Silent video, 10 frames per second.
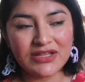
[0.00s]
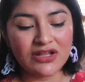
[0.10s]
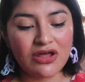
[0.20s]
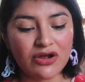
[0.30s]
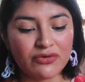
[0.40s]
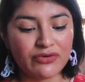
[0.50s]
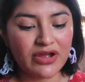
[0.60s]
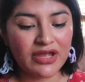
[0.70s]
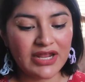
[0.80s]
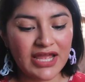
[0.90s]
in the long
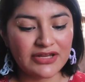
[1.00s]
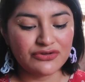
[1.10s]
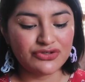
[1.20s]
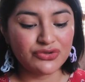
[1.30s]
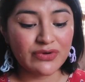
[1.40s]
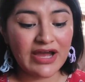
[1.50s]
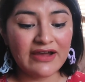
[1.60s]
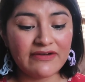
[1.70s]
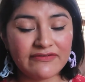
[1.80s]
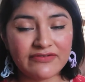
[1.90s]
run and you do
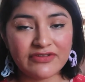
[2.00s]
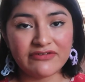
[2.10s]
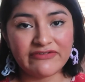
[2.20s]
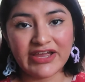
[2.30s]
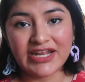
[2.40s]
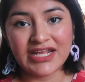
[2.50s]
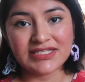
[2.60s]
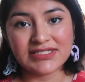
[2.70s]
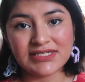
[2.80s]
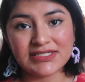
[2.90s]
have the
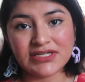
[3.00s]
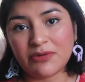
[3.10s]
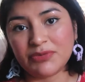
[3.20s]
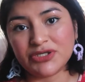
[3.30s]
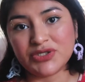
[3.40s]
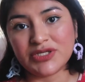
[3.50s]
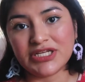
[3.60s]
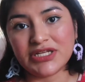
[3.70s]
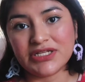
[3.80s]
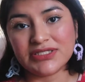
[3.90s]
finances and
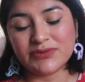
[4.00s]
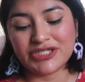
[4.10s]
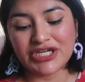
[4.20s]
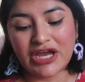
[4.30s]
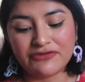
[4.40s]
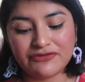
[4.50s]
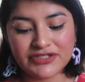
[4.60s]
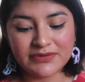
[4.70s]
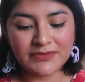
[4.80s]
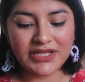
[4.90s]
opportunity to switch out for
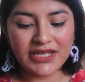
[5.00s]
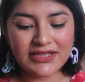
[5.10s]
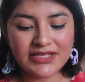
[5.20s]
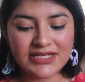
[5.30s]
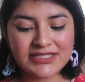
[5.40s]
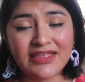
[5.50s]
something like this,